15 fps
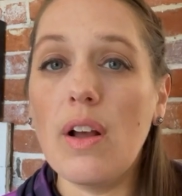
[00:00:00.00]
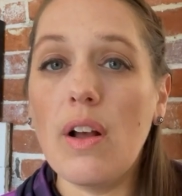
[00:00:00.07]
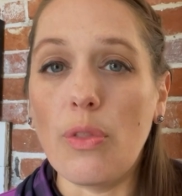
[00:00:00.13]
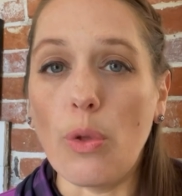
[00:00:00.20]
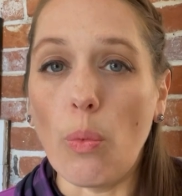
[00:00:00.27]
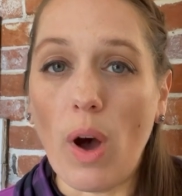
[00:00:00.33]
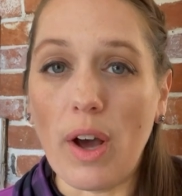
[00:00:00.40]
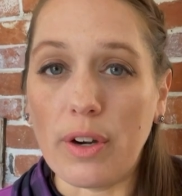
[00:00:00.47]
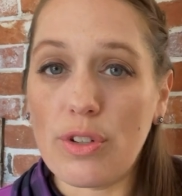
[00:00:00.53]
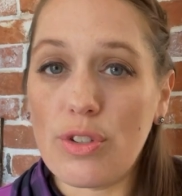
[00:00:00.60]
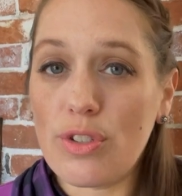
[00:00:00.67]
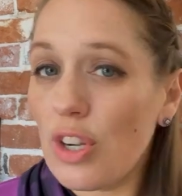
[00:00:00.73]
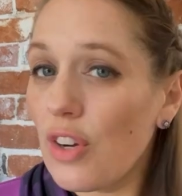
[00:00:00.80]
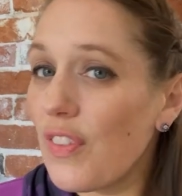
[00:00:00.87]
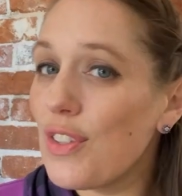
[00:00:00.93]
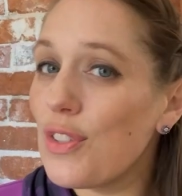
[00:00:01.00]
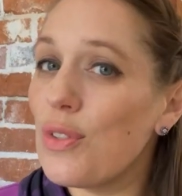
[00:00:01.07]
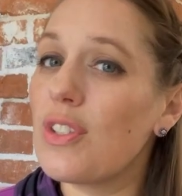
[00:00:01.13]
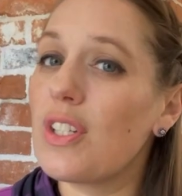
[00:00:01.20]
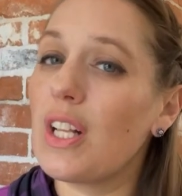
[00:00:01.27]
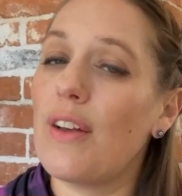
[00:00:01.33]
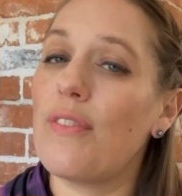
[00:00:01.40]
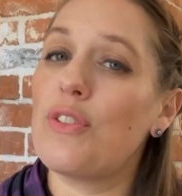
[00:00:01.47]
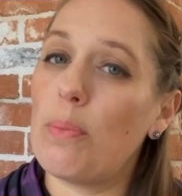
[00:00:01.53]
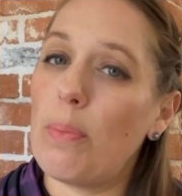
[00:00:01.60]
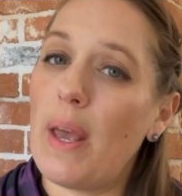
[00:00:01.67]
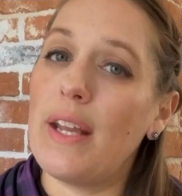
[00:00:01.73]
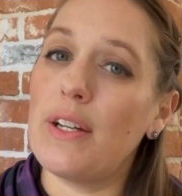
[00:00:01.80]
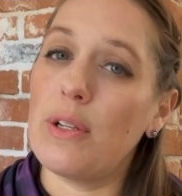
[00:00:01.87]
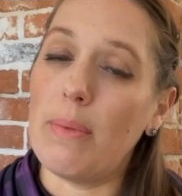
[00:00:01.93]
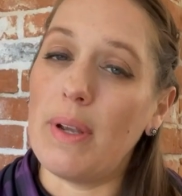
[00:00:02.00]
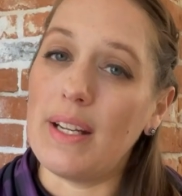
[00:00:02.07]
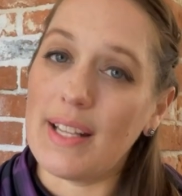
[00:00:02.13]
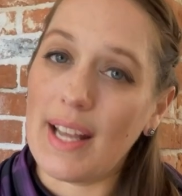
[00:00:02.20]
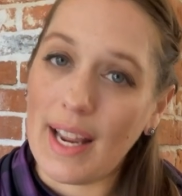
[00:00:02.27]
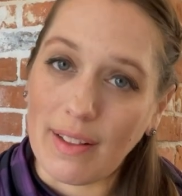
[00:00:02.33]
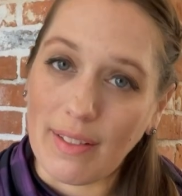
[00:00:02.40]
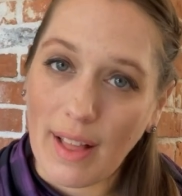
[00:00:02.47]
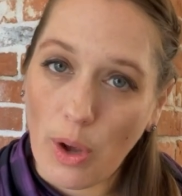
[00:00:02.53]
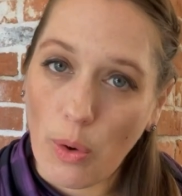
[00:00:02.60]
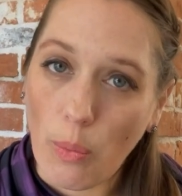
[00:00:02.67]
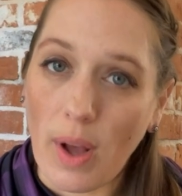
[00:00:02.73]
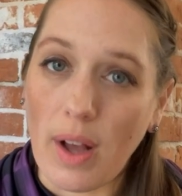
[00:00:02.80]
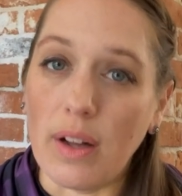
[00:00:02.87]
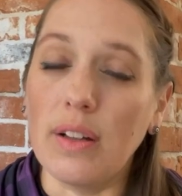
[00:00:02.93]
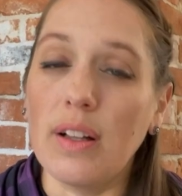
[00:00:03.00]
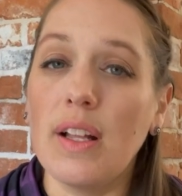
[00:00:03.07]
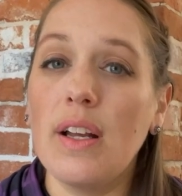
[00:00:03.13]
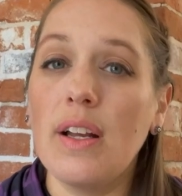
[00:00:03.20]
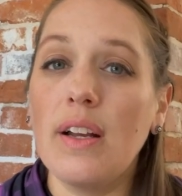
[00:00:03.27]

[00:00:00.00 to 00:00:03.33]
the water service, you still have to pay to maintain that well